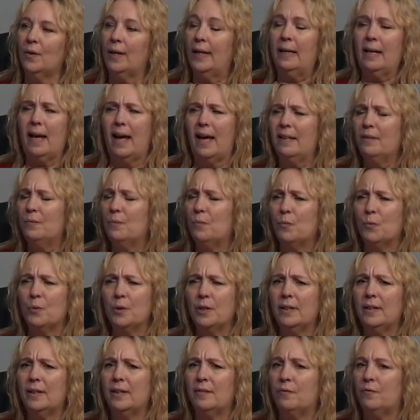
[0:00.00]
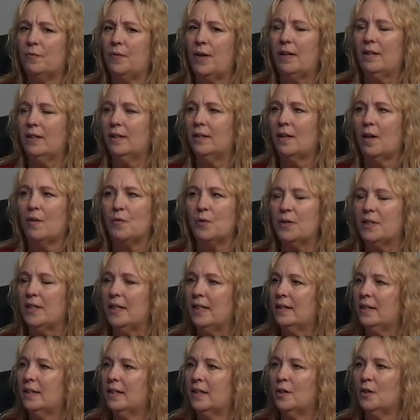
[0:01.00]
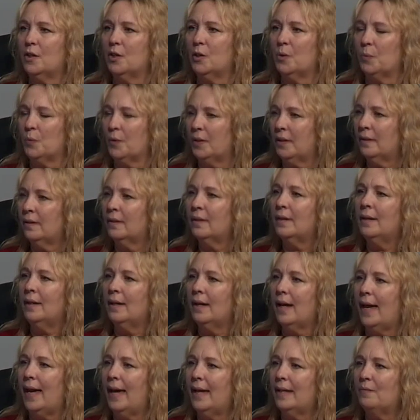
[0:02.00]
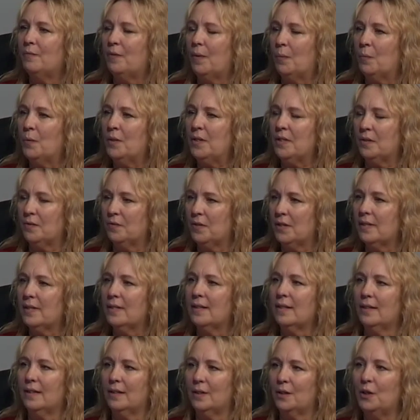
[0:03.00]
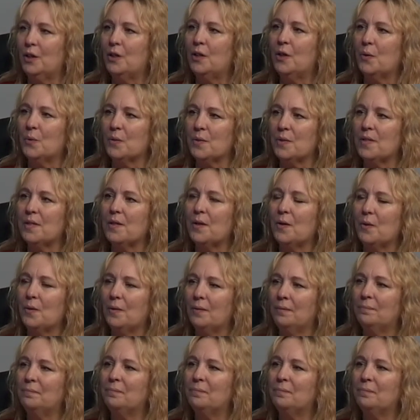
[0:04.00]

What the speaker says: And I really fell in love with that theater when I went to visit it, you know, so.